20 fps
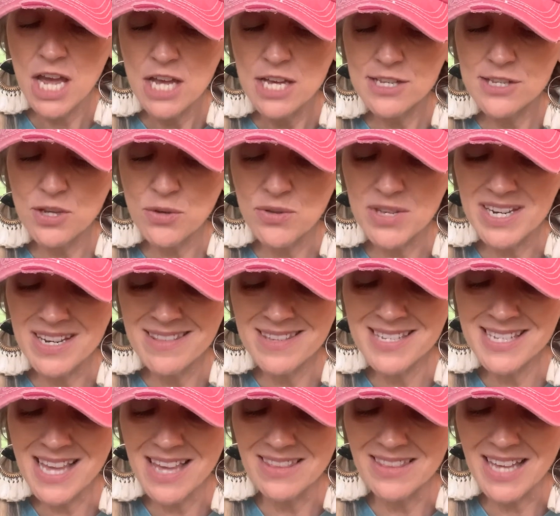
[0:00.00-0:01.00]
so that in the
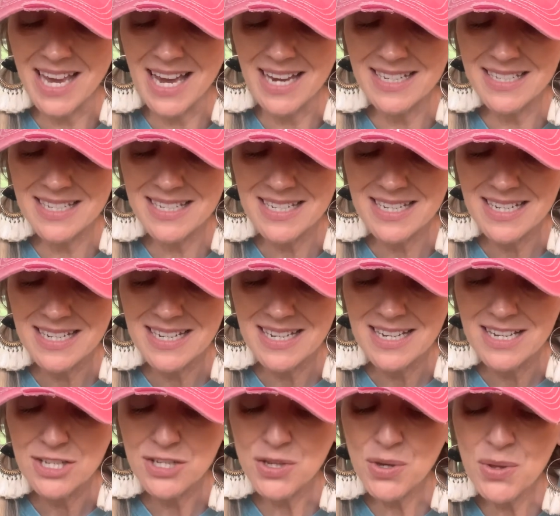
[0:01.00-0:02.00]
sunlight,
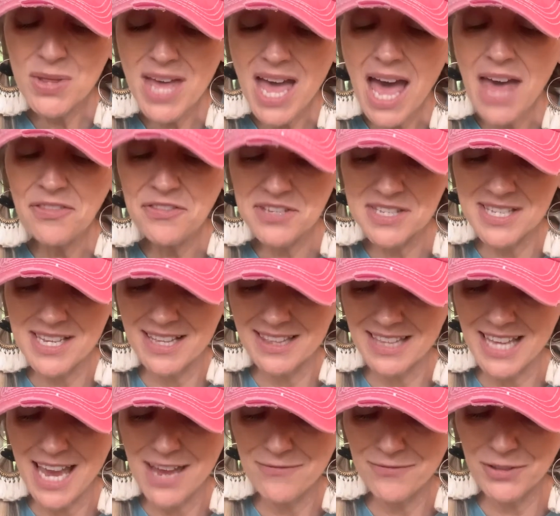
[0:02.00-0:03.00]
so that the
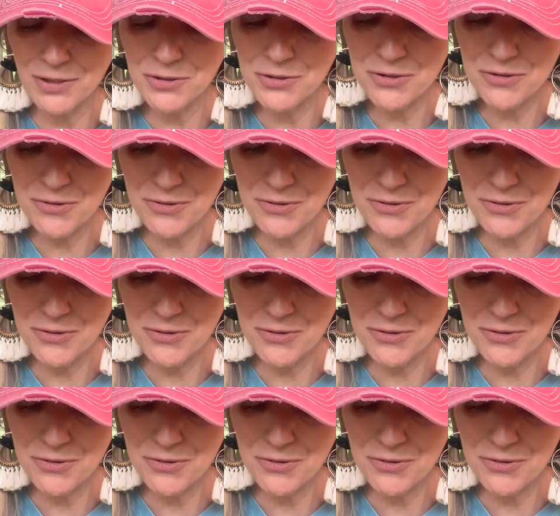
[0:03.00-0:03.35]
sunlight filtered